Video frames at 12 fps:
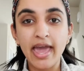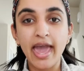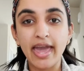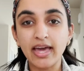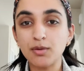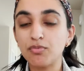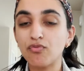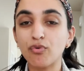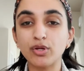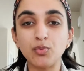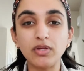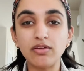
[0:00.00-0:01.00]
And before
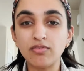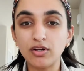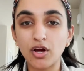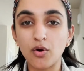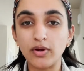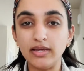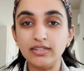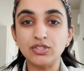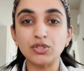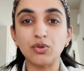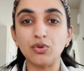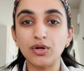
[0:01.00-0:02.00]
you even go in,
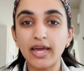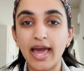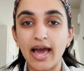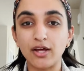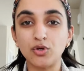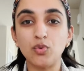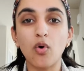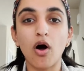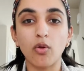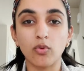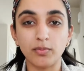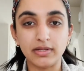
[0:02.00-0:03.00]
to look at who all
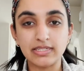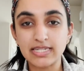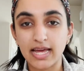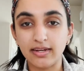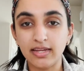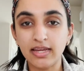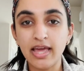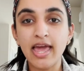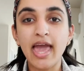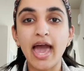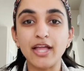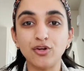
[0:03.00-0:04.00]
will be attending
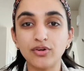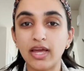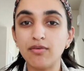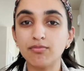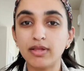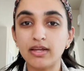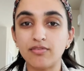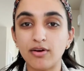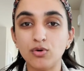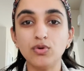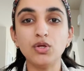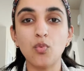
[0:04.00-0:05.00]
and your game plan of
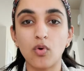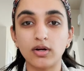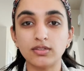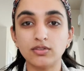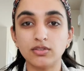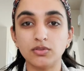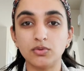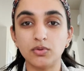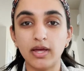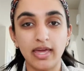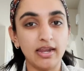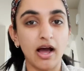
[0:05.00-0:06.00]
who you want to
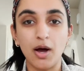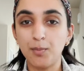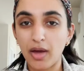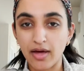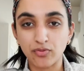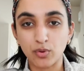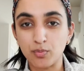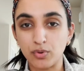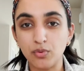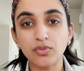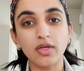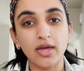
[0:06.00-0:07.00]
hit up at their
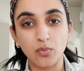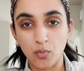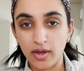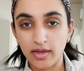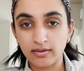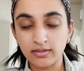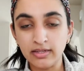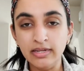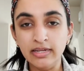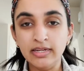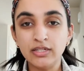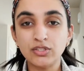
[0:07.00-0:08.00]
booth and when.
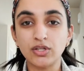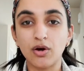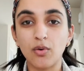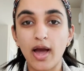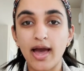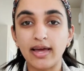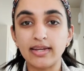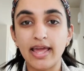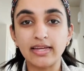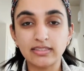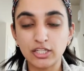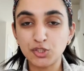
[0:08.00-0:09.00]
So at
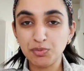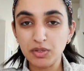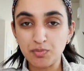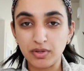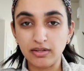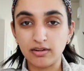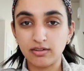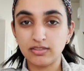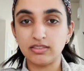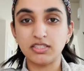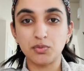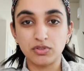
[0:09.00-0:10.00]
ASHP midyear,
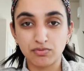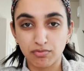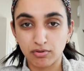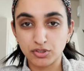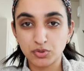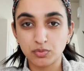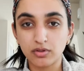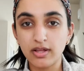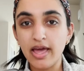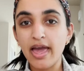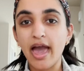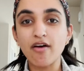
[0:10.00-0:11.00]
since it was virtual,
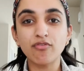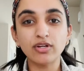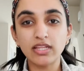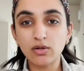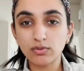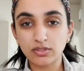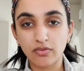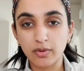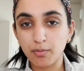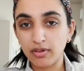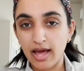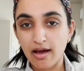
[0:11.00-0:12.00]
everything was on the
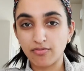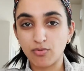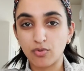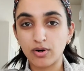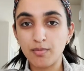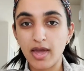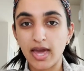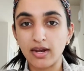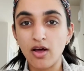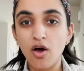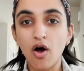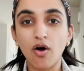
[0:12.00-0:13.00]
platform. And
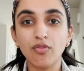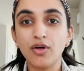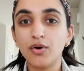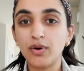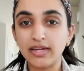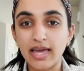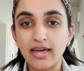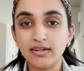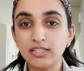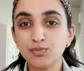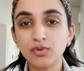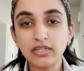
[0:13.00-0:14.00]
although, again, it's
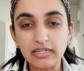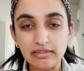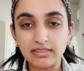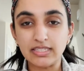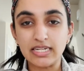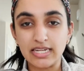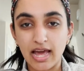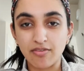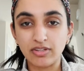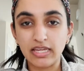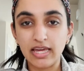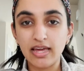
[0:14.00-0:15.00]
pretty easy to
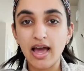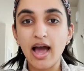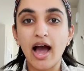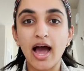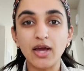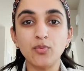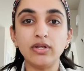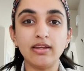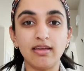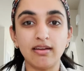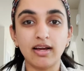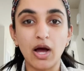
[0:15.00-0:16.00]
navigate, I went
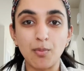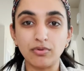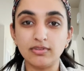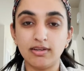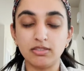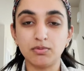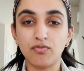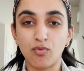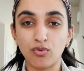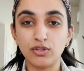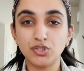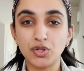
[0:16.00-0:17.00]
in a couple days before
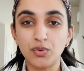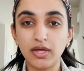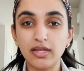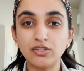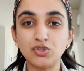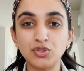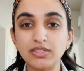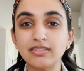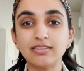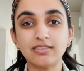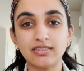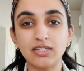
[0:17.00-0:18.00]
the showcase just to
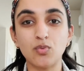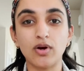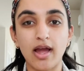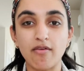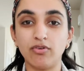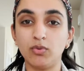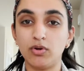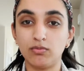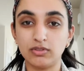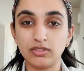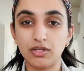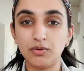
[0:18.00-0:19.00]
see where everyone
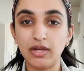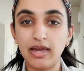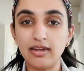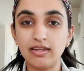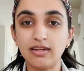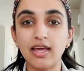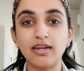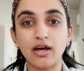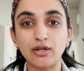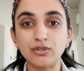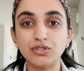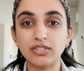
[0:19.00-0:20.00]
was located and
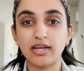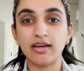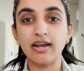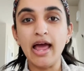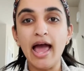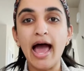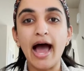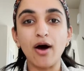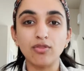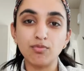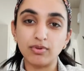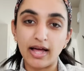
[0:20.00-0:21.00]
understand how the
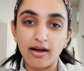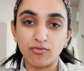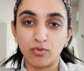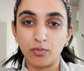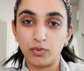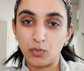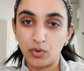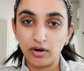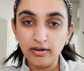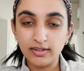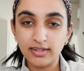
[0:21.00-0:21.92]
platform would work.